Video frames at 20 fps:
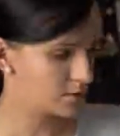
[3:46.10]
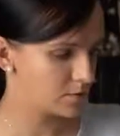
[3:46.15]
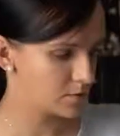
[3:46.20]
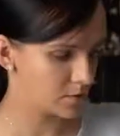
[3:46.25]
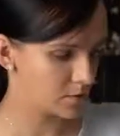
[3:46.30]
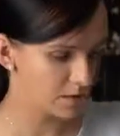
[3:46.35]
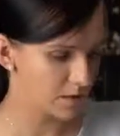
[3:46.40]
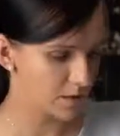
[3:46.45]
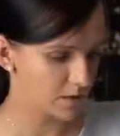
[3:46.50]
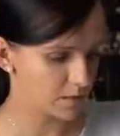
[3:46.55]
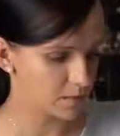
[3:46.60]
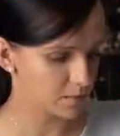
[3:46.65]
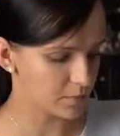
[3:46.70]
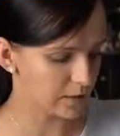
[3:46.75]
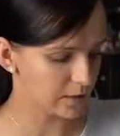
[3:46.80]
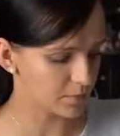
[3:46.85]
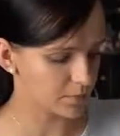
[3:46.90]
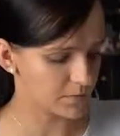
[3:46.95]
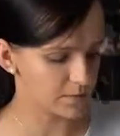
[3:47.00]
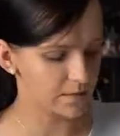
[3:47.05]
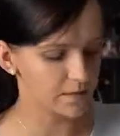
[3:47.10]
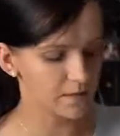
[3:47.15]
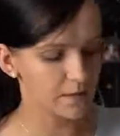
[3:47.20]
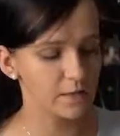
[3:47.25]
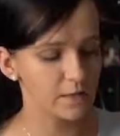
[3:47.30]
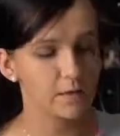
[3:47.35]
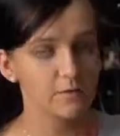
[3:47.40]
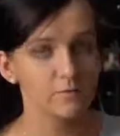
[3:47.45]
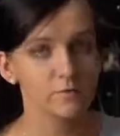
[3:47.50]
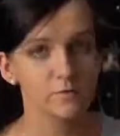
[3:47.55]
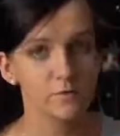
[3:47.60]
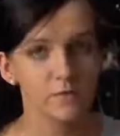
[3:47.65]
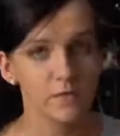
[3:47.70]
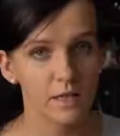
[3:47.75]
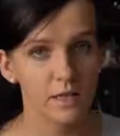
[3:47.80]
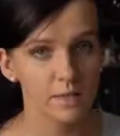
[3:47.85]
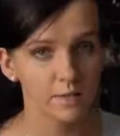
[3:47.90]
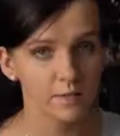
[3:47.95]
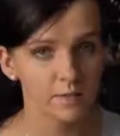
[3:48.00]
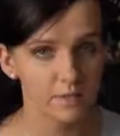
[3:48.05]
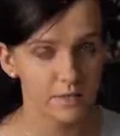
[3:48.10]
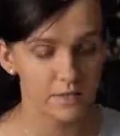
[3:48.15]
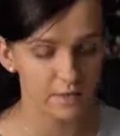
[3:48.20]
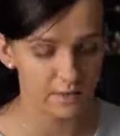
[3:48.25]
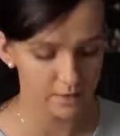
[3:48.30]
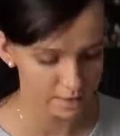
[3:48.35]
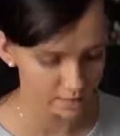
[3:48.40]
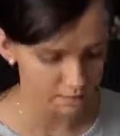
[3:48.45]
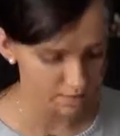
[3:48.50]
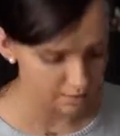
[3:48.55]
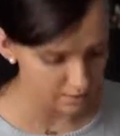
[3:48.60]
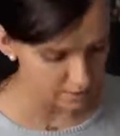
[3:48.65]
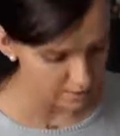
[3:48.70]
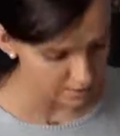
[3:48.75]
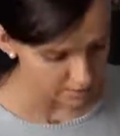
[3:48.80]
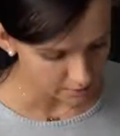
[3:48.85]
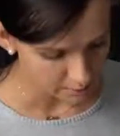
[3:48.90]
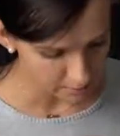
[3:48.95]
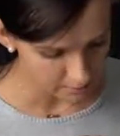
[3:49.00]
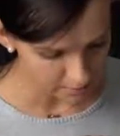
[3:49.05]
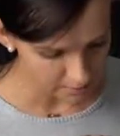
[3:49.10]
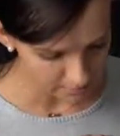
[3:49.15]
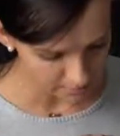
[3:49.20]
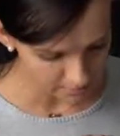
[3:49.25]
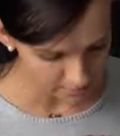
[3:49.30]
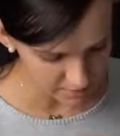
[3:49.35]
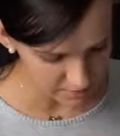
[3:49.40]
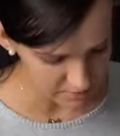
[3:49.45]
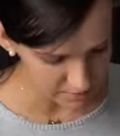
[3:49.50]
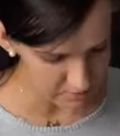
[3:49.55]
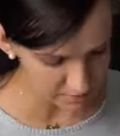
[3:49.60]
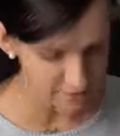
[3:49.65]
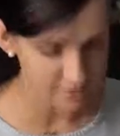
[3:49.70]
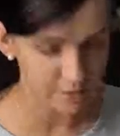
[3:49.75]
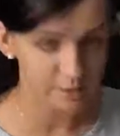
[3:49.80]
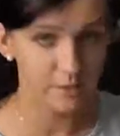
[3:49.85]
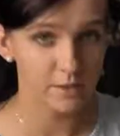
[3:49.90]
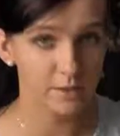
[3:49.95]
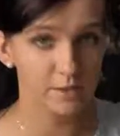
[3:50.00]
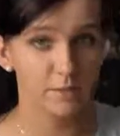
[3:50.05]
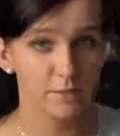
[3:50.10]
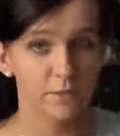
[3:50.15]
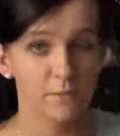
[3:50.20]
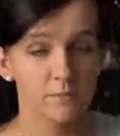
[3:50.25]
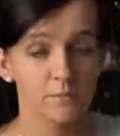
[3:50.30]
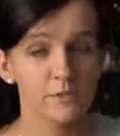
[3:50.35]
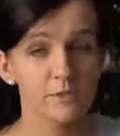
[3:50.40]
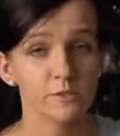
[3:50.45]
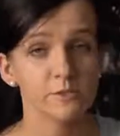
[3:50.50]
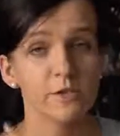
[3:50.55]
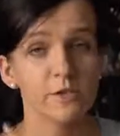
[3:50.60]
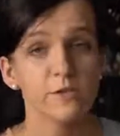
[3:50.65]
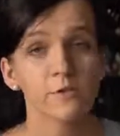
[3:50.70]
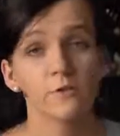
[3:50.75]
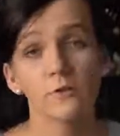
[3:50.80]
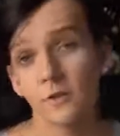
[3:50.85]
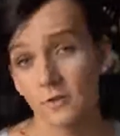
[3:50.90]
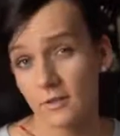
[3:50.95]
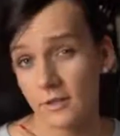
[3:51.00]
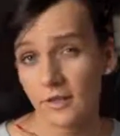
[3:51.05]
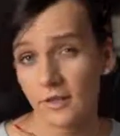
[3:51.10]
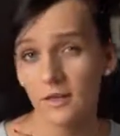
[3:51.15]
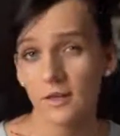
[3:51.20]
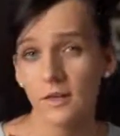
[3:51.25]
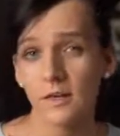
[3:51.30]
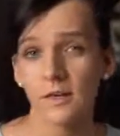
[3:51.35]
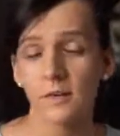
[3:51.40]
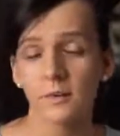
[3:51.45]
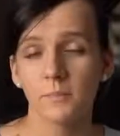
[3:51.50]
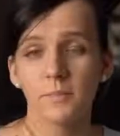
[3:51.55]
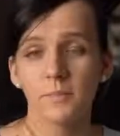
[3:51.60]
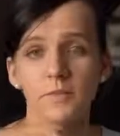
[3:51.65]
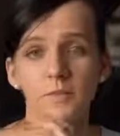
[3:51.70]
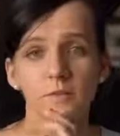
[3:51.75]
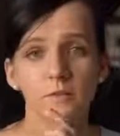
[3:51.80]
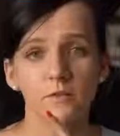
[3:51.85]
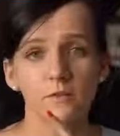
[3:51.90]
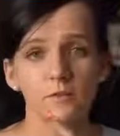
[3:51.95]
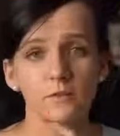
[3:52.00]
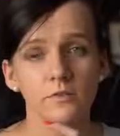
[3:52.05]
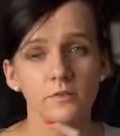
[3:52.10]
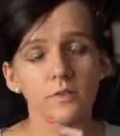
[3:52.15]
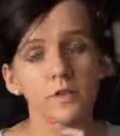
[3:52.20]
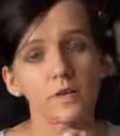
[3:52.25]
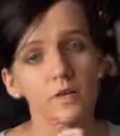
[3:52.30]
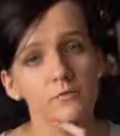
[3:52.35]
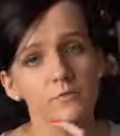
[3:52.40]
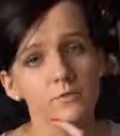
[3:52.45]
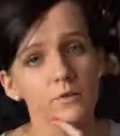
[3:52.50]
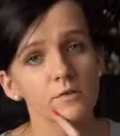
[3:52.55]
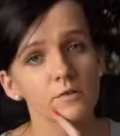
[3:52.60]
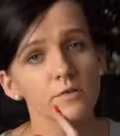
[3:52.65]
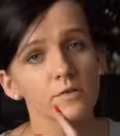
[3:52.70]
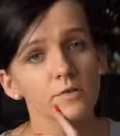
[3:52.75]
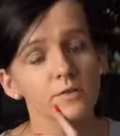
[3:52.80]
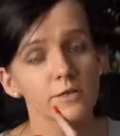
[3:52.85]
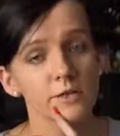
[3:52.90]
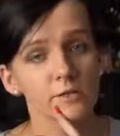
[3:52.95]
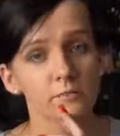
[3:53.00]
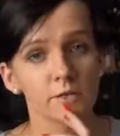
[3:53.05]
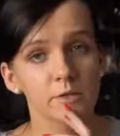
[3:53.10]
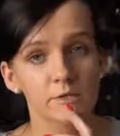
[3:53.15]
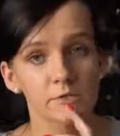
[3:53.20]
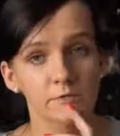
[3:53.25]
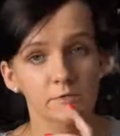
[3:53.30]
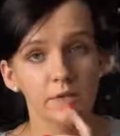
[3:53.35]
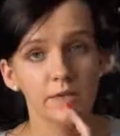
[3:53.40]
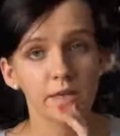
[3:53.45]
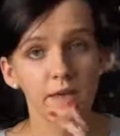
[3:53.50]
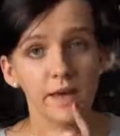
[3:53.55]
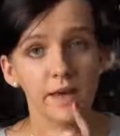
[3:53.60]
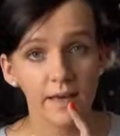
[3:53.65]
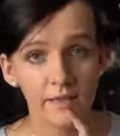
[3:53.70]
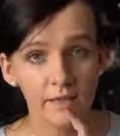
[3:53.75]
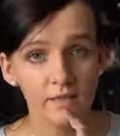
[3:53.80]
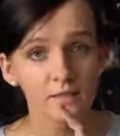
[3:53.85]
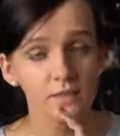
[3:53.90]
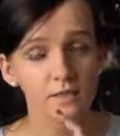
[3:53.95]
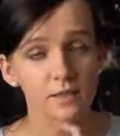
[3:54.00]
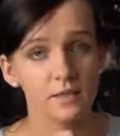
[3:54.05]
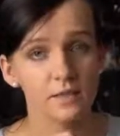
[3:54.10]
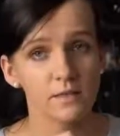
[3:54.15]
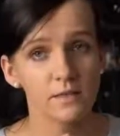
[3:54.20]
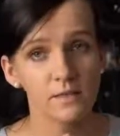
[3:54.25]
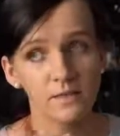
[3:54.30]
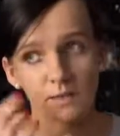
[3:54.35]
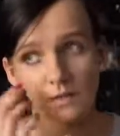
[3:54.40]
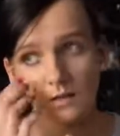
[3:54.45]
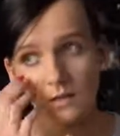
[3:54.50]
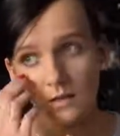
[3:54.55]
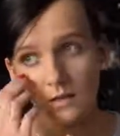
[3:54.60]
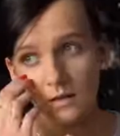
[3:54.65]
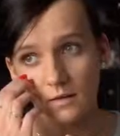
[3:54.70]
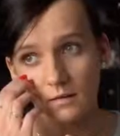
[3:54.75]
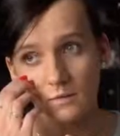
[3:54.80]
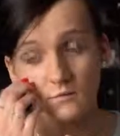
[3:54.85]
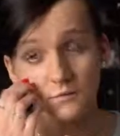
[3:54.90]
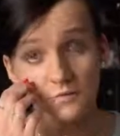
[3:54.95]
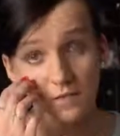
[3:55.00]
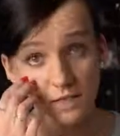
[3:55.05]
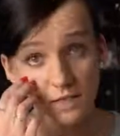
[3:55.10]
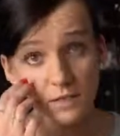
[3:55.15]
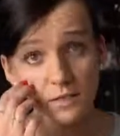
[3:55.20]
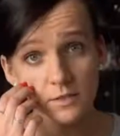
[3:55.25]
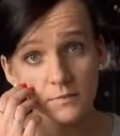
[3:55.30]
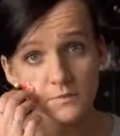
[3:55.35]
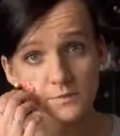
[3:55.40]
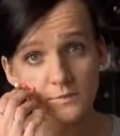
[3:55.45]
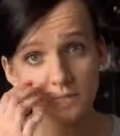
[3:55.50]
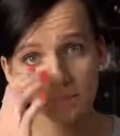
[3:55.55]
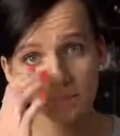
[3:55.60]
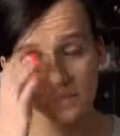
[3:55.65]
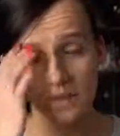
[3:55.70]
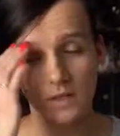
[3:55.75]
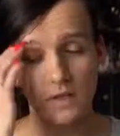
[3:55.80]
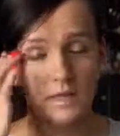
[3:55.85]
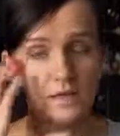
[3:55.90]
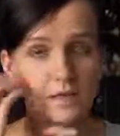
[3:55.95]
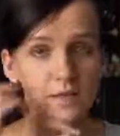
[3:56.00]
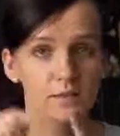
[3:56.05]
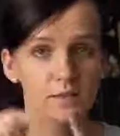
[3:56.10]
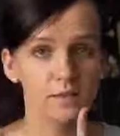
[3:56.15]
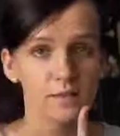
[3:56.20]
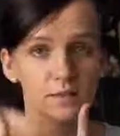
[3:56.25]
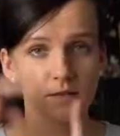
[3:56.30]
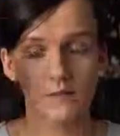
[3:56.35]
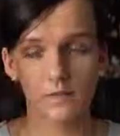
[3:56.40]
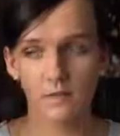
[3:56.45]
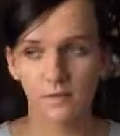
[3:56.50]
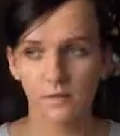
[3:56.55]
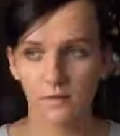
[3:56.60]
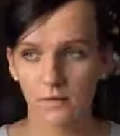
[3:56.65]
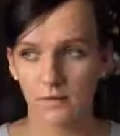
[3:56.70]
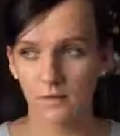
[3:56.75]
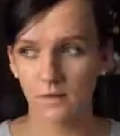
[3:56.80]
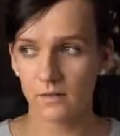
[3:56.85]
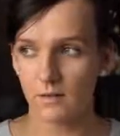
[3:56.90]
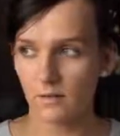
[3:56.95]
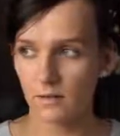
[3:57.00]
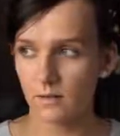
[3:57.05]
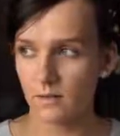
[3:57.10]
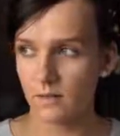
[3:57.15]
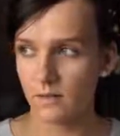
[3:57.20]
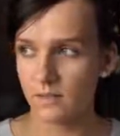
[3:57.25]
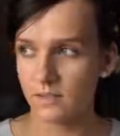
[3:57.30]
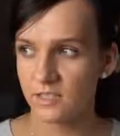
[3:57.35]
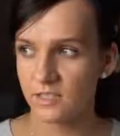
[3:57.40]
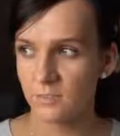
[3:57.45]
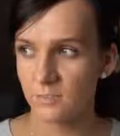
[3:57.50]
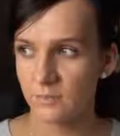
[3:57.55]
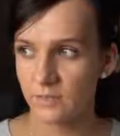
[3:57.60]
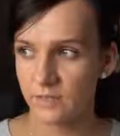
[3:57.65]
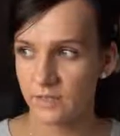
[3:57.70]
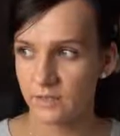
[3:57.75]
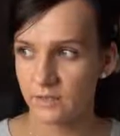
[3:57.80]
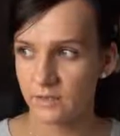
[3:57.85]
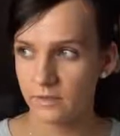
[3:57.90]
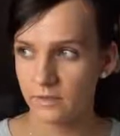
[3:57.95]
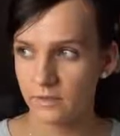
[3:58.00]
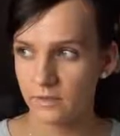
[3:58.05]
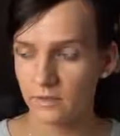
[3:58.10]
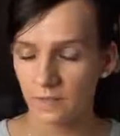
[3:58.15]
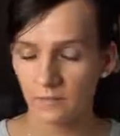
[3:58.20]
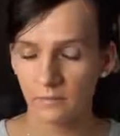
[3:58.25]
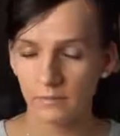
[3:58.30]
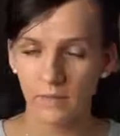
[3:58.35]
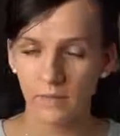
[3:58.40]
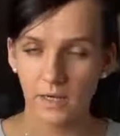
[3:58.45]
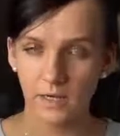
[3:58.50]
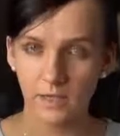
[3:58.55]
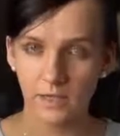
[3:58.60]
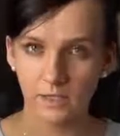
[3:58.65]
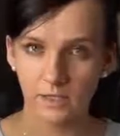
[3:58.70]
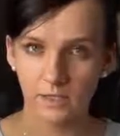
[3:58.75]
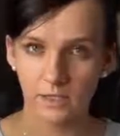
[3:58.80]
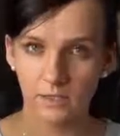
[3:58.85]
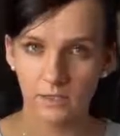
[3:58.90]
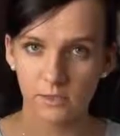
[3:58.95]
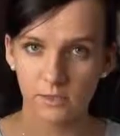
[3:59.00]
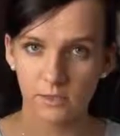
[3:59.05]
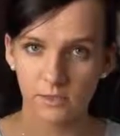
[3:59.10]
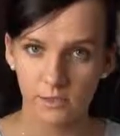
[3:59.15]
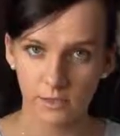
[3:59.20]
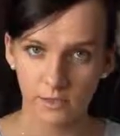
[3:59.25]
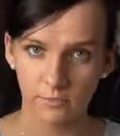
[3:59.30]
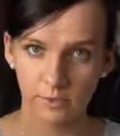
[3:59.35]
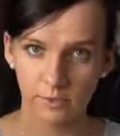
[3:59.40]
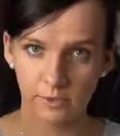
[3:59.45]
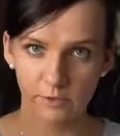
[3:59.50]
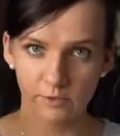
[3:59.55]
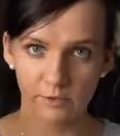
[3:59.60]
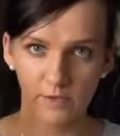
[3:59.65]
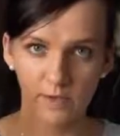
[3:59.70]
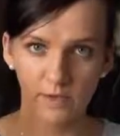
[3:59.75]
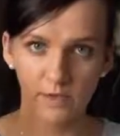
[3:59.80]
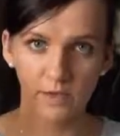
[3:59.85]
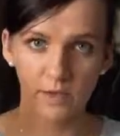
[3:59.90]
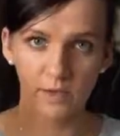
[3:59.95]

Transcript: talking about that, I have to tell you that we have the machine, the dermadry total, but they also have only dermadry hands and feet, and separate you can buy just dermadry